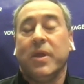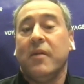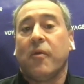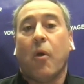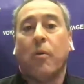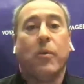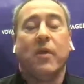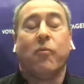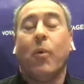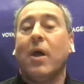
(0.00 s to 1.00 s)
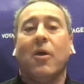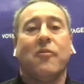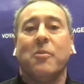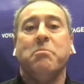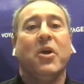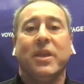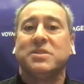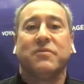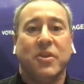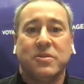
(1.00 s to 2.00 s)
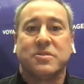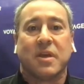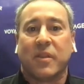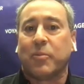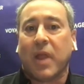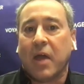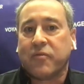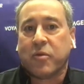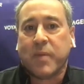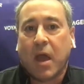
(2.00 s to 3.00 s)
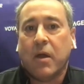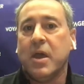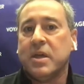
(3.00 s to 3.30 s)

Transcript: We have well over millions of users on the platform now.